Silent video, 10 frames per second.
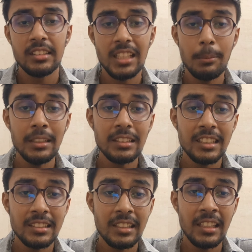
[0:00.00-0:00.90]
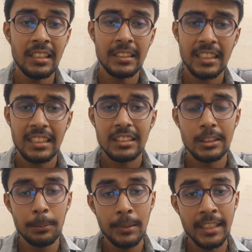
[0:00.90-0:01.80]
K-means clustering
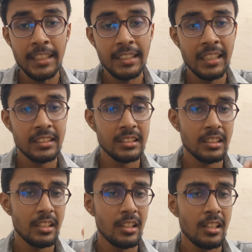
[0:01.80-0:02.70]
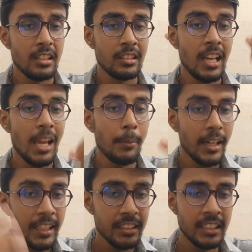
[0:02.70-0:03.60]
simply detects the
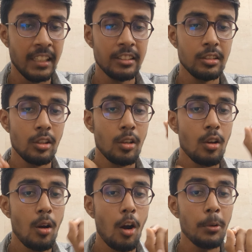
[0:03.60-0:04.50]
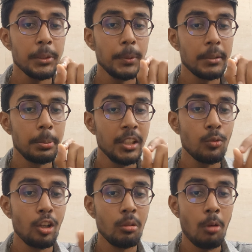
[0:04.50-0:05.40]
MRI scans of
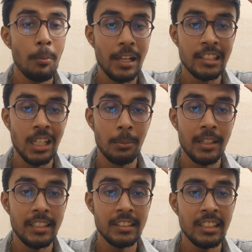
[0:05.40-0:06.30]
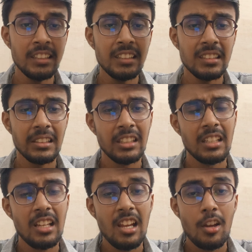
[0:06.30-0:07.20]
specific volume of Alzheimer disease,
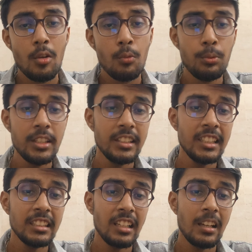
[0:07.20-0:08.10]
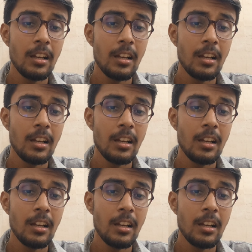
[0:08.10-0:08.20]
which is